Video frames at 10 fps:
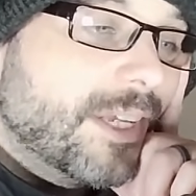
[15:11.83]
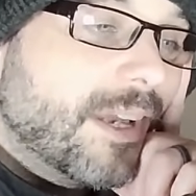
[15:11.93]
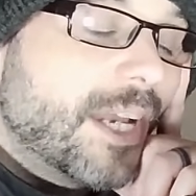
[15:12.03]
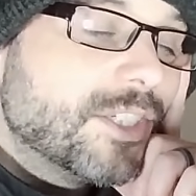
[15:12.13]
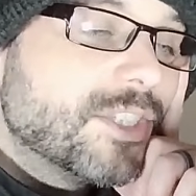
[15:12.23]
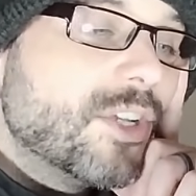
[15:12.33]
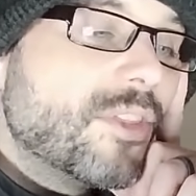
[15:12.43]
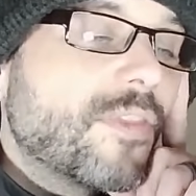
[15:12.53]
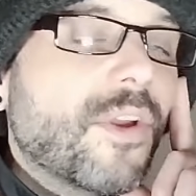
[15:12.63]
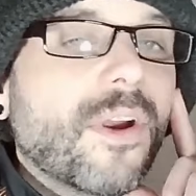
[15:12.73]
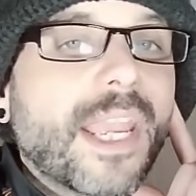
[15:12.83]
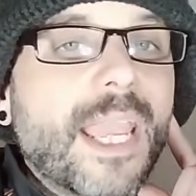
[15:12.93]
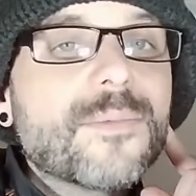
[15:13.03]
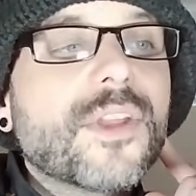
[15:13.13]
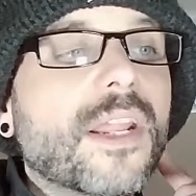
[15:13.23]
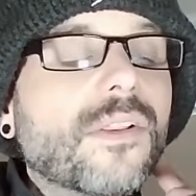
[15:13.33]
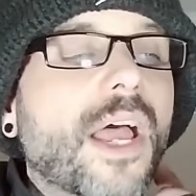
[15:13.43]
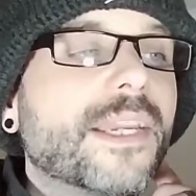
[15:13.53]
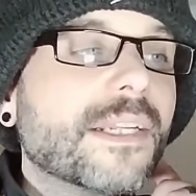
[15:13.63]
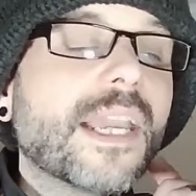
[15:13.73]
I just know that there are games that I
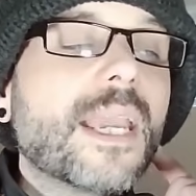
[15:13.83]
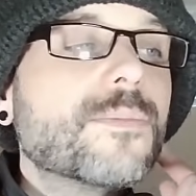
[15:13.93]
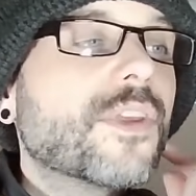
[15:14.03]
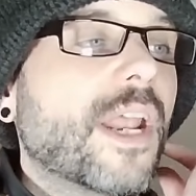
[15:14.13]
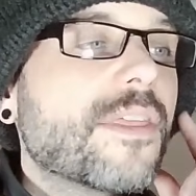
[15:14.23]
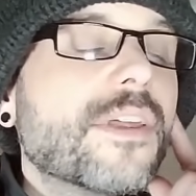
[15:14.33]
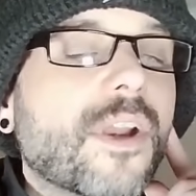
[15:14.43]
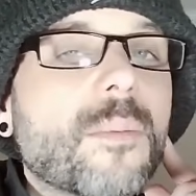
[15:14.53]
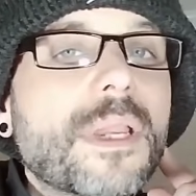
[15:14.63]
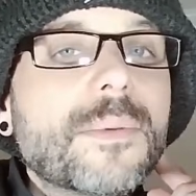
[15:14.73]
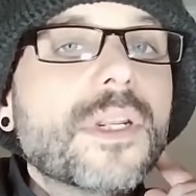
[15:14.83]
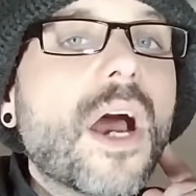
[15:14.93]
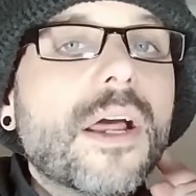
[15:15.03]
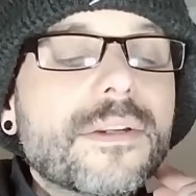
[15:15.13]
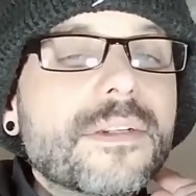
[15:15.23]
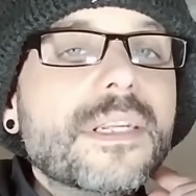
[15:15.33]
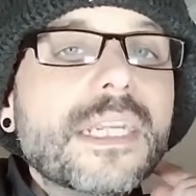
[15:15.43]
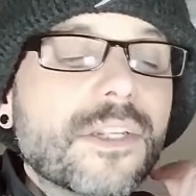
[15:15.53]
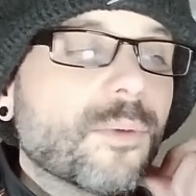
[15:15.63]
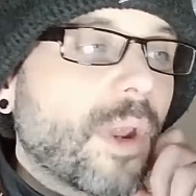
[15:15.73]
like and games that I think are maybe not
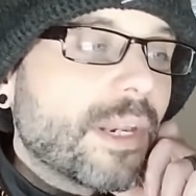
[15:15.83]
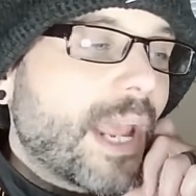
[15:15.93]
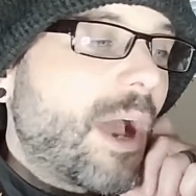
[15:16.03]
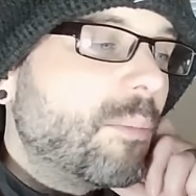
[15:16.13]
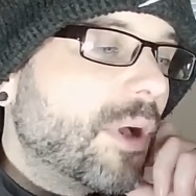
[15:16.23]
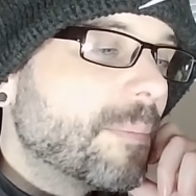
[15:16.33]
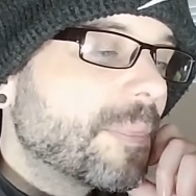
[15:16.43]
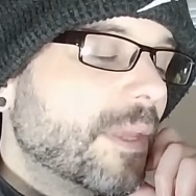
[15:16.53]
needed right now. But